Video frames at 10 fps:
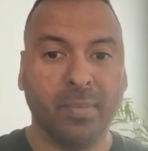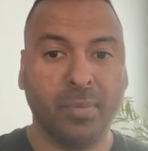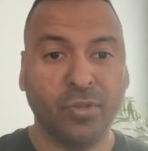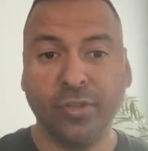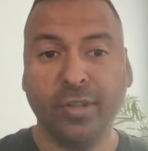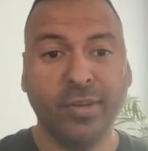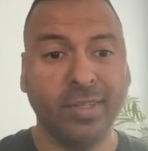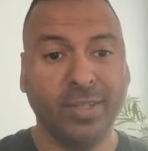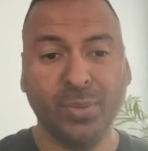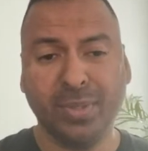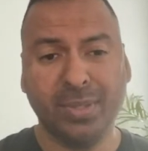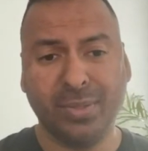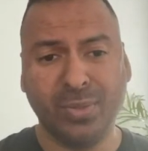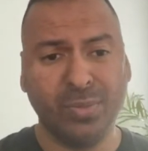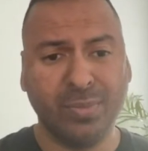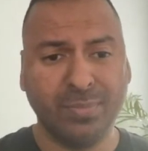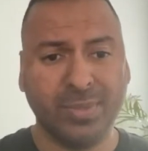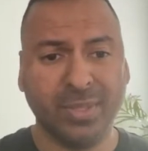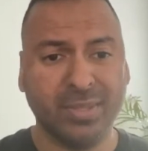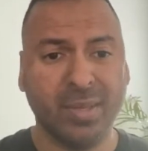Machine learning, you wouldn't do
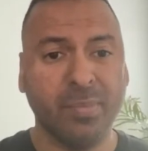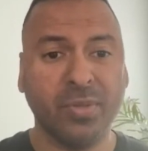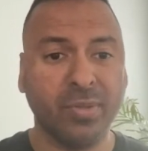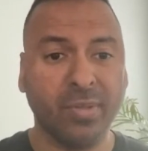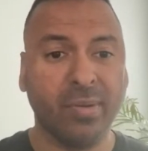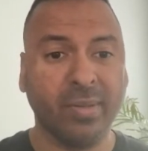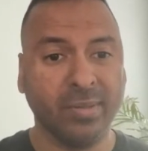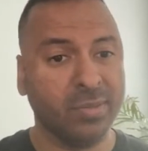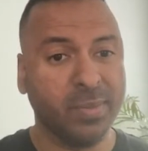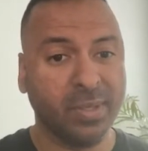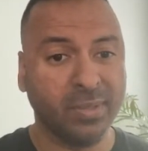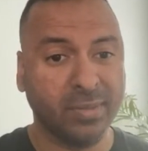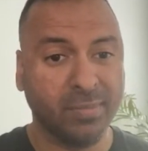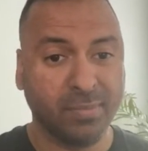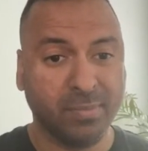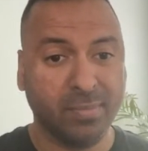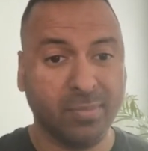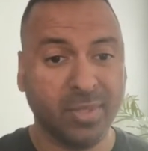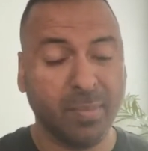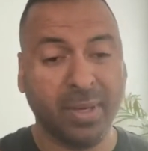just some machine learning just because
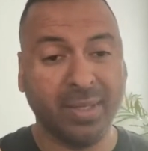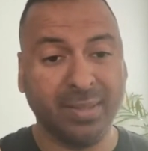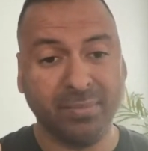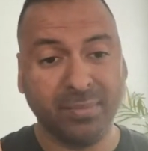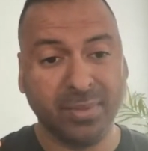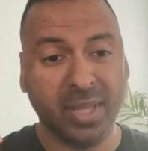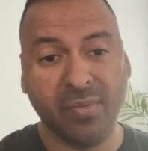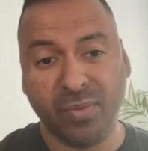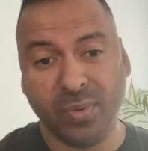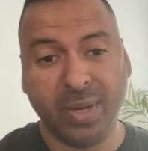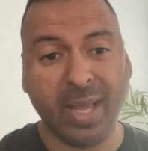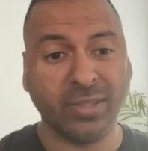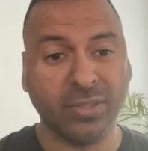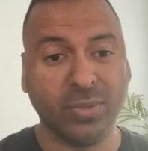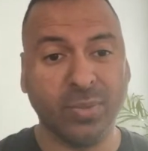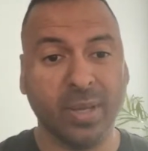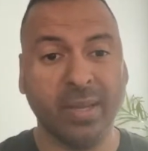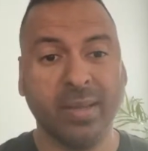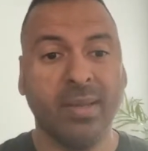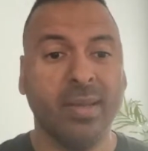somebody gave you an access to
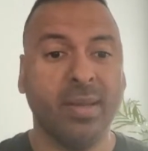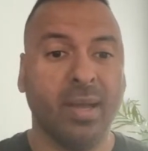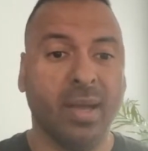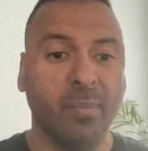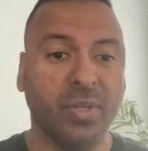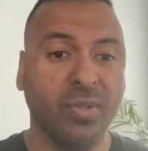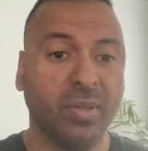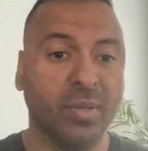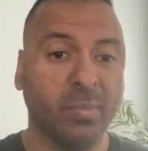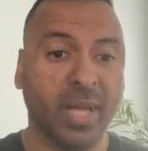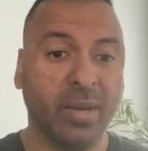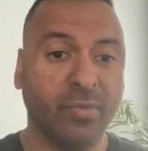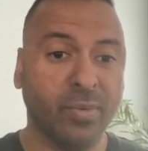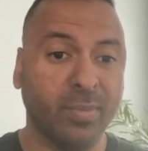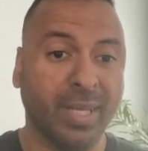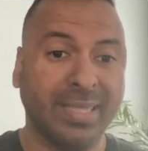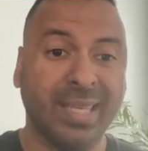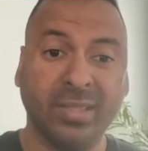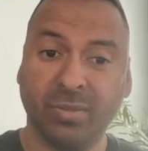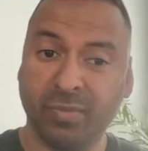a machine learning platform like
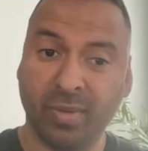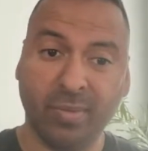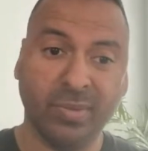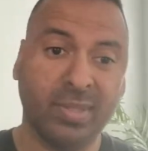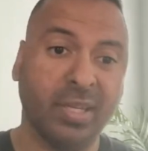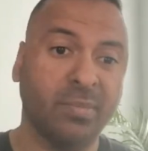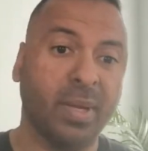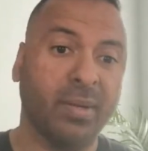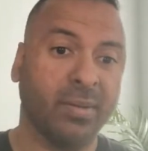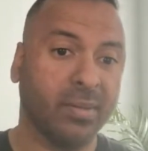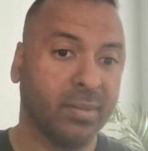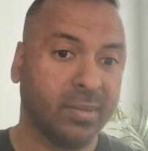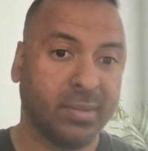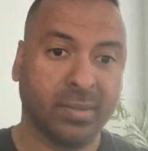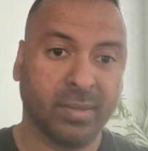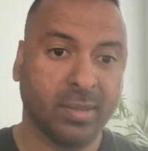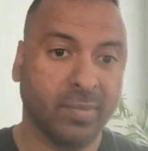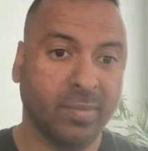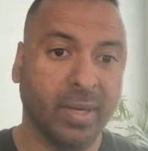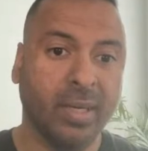TensorFlow, SageMaker,
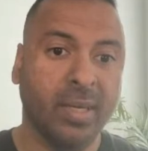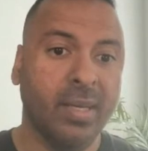right?